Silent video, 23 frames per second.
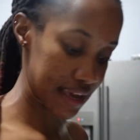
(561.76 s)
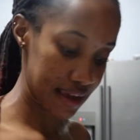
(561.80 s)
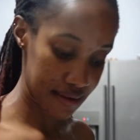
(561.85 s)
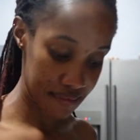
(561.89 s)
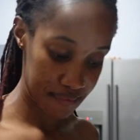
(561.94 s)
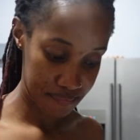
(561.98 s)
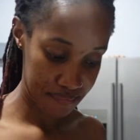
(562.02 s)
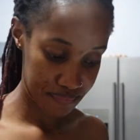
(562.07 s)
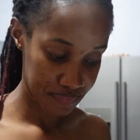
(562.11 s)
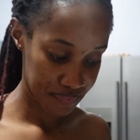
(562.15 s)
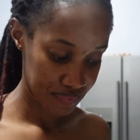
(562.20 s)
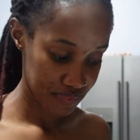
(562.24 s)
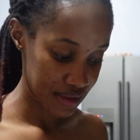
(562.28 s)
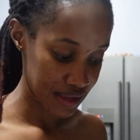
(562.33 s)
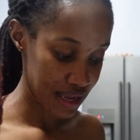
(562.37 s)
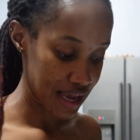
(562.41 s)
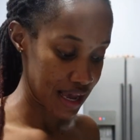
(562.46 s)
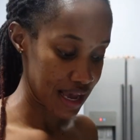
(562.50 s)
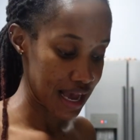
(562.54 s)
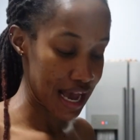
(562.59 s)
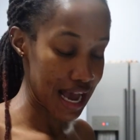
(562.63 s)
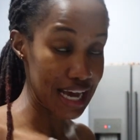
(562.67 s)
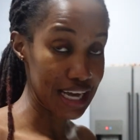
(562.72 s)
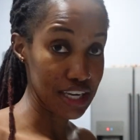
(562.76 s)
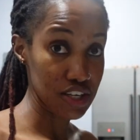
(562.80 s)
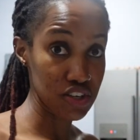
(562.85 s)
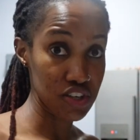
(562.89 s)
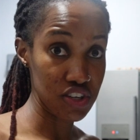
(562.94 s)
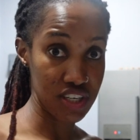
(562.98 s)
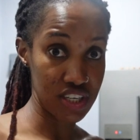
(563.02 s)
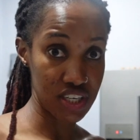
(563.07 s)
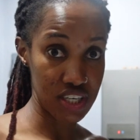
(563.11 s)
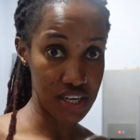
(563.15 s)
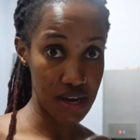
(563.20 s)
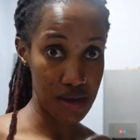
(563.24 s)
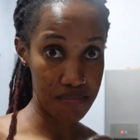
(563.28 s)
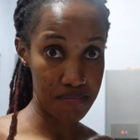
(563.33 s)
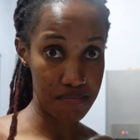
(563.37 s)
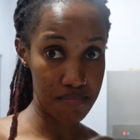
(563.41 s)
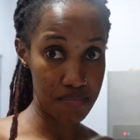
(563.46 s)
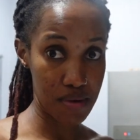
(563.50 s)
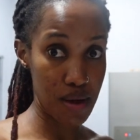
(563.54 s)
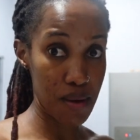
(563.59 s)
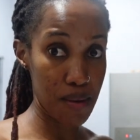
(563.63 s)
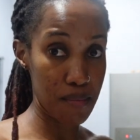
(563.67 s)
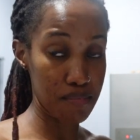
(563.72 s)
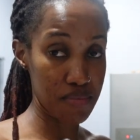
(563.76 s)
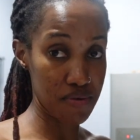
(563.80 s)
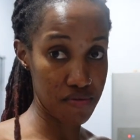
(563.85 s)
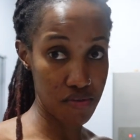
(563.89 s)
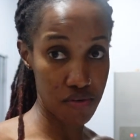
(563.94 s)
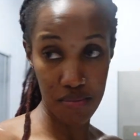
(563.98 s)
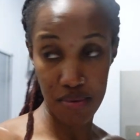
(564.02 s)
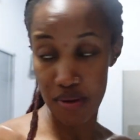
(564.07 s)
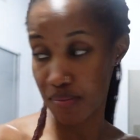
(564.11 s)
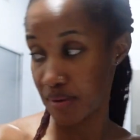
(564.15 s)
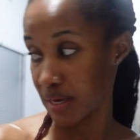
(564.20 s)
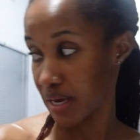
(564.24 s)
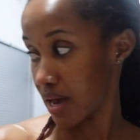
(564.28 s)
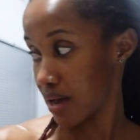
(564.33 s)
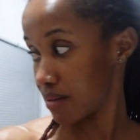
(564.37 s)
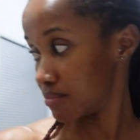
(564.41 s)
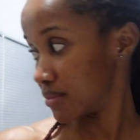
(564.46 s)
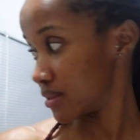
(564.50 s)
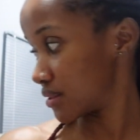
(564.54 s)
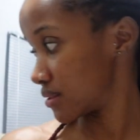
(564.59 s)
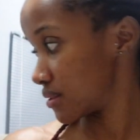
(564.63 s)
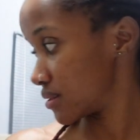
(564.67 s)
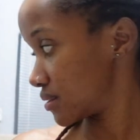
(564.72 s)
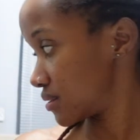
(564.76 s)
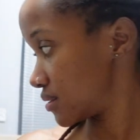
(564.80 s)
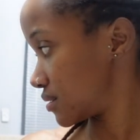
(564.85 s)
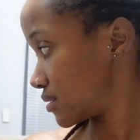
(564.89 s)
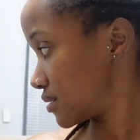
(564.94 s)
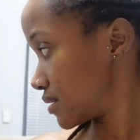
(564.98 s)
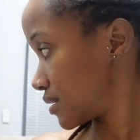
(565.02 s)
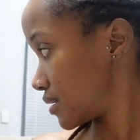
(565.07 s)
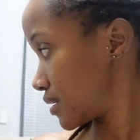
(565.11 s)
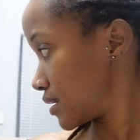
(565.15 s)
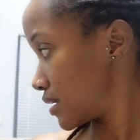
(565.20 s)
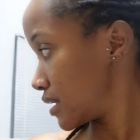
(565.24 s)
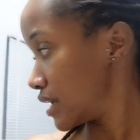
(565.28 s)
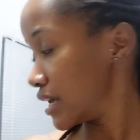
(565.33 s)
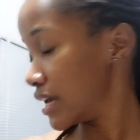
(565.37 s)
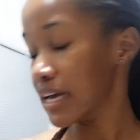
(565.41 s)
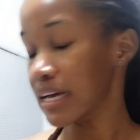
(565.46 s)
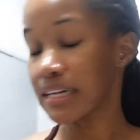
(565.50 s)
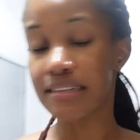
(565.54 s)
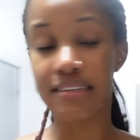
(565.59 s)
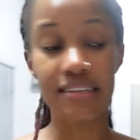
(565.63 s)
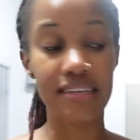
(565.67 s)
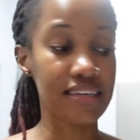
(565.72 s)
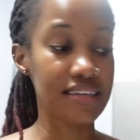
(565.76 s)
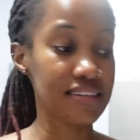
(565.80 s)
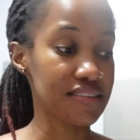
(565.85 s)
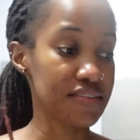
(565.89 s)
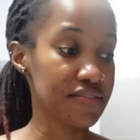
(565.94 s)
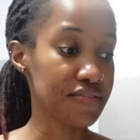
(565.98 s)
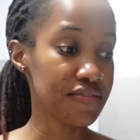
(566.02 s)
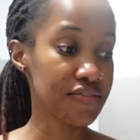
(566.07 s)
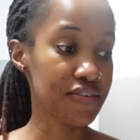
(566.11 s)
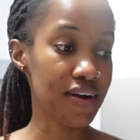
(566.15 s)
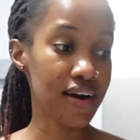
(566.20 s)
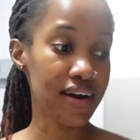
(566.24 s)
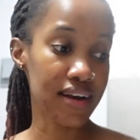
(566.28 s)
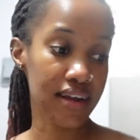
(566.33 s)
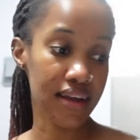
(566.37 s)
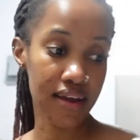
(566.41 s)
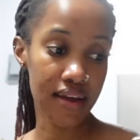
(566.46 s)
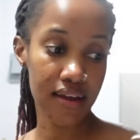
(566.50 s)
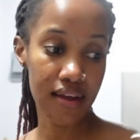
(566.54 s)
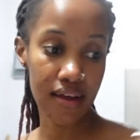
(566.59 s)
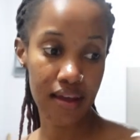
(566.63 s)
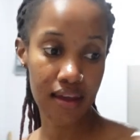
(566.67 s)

if I need to dish up before baby comes. Today's a Friday.